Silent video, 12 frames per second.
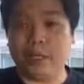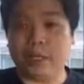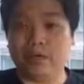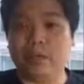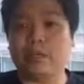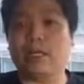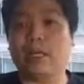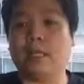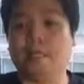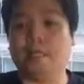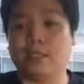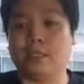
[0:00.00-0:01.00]

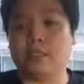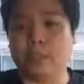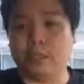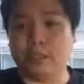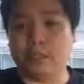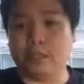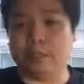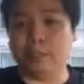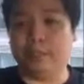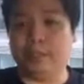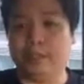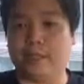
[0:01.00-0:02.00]
content based on the
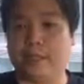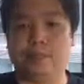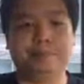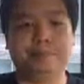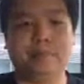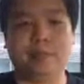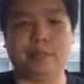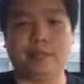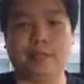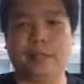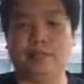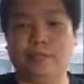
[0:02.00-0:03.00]
recipient. All
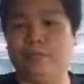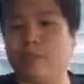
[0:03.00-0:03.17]
right, so for